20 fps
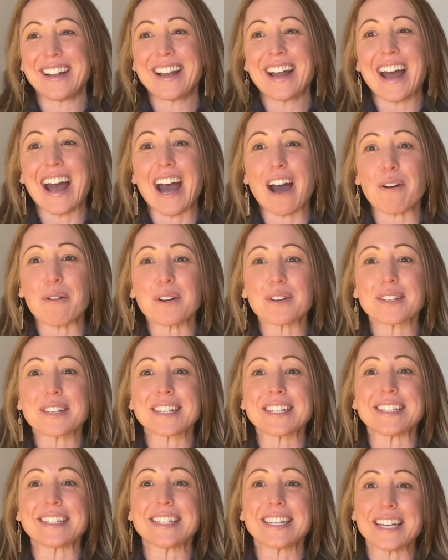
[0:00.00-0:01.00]
Ours
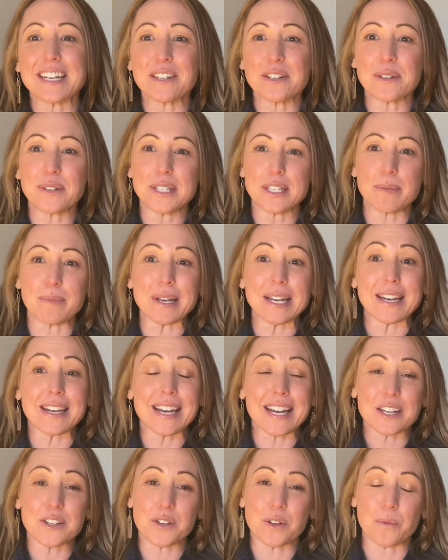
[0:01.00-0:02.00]
continues to be a
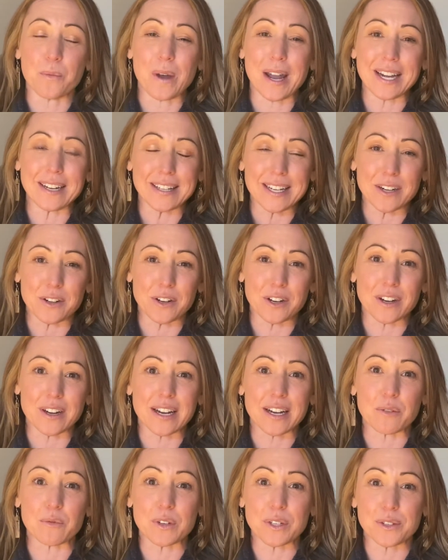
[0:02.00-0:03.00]
nationwide leader
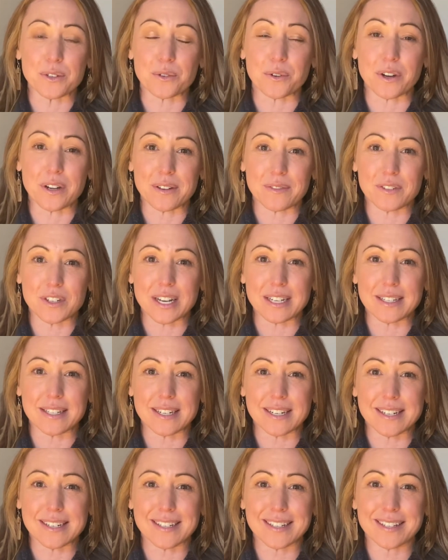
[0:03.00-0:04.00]
in restorative
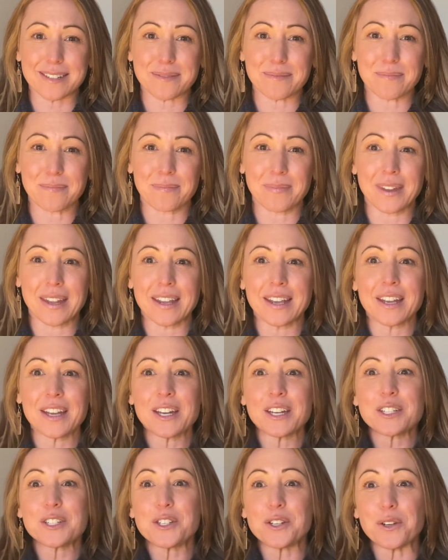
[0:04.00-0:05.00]
justice.
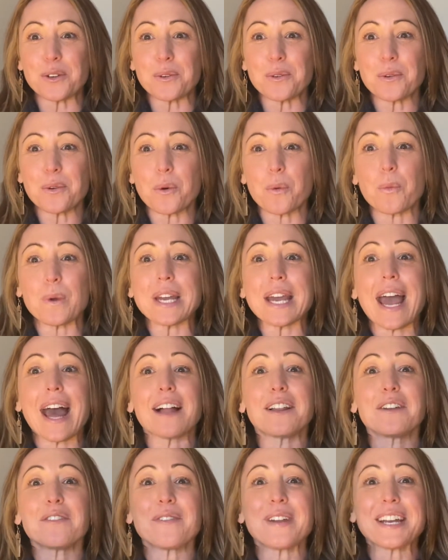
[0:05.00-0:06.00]
2, we
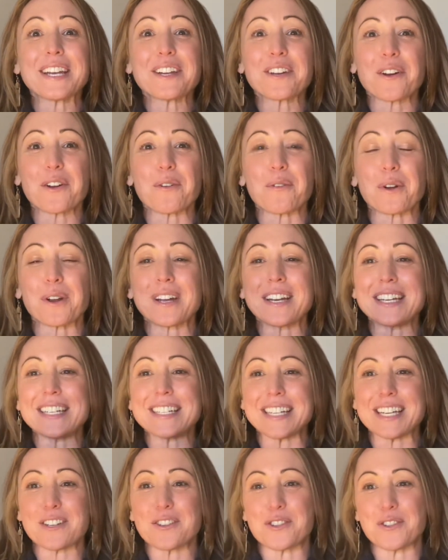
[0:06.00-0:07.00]
elevated our
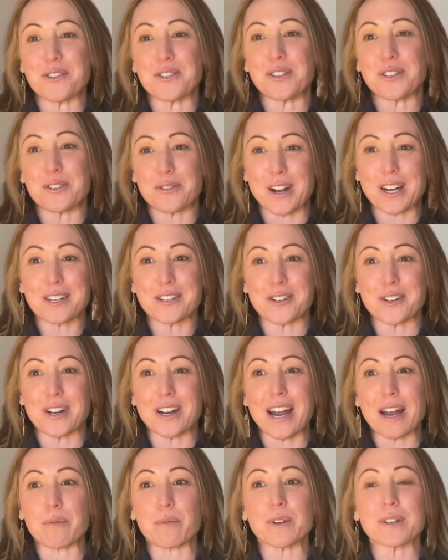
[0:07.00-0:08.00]
organizational structure
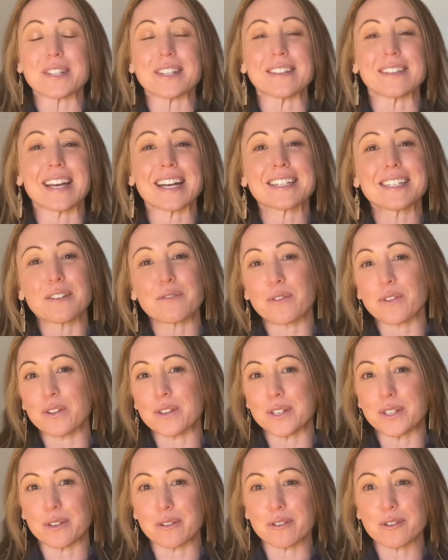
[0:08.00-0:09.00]
and were selected for the
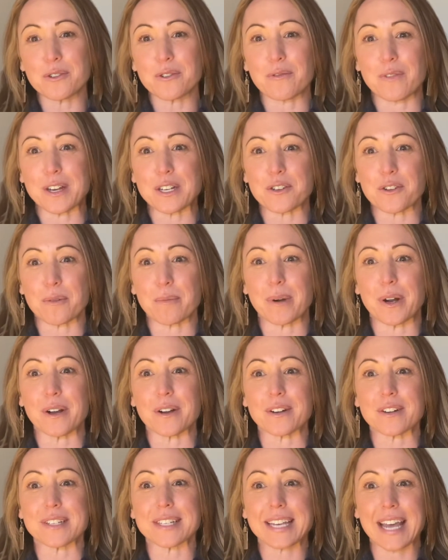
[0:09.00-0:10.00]
Social Venture
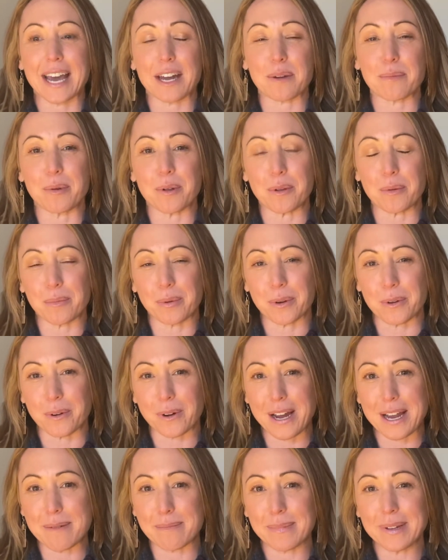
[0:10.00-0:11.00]
Partners Catapult
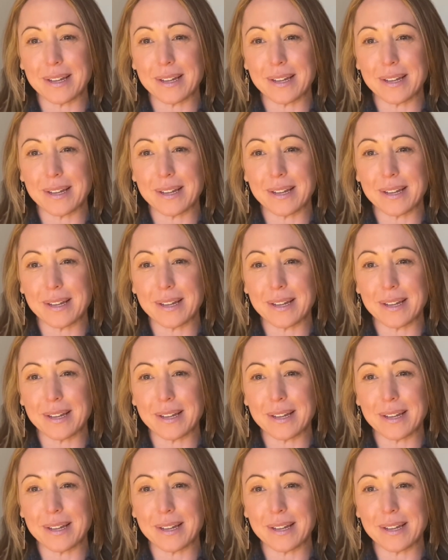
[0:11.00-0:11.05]
program.